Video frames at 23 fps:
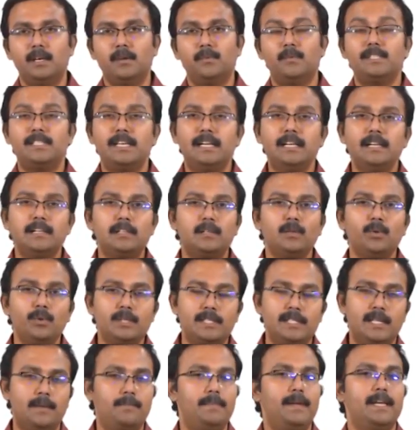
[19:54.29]
which
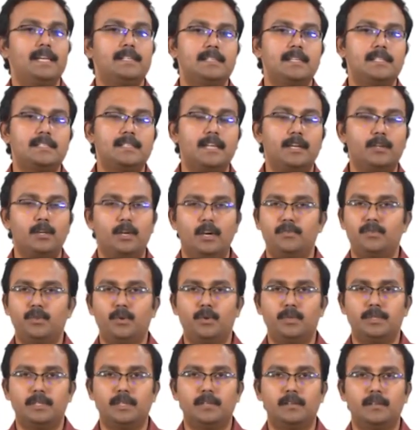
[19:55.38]
includes the basis that you have
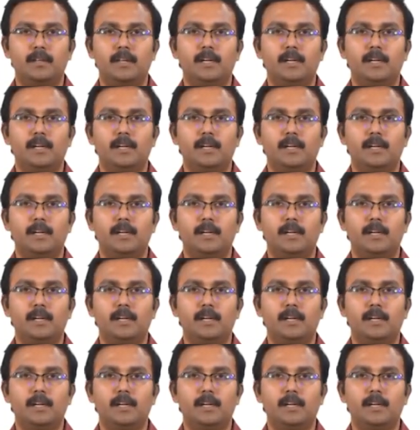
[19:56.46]
chosen.